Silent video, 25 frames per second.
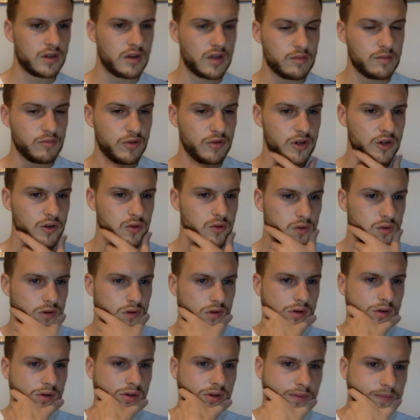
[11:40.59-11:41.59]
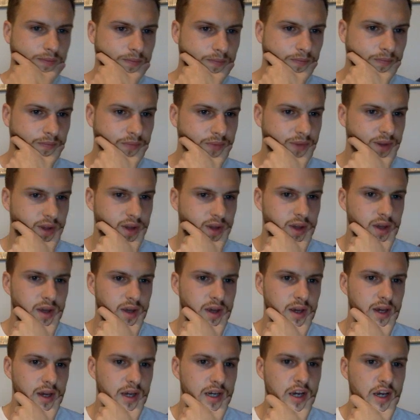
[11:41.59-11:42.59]
That's pretty cool.
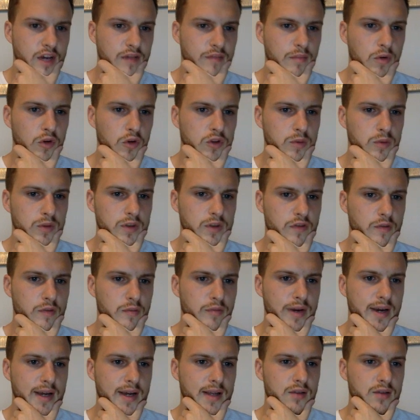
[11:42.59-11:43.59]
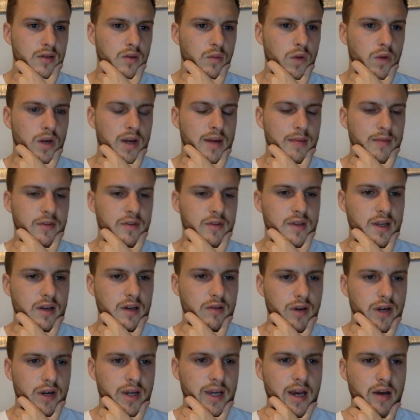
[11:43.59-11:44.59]
Can you have multiple different brands on one Amazon
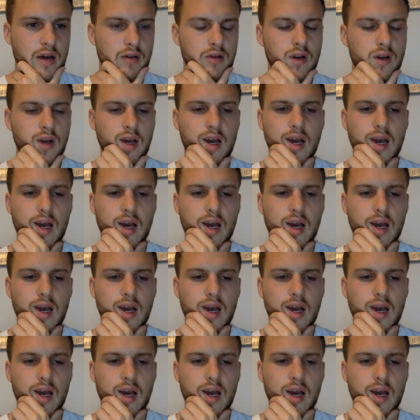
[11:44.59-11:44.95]
seller account?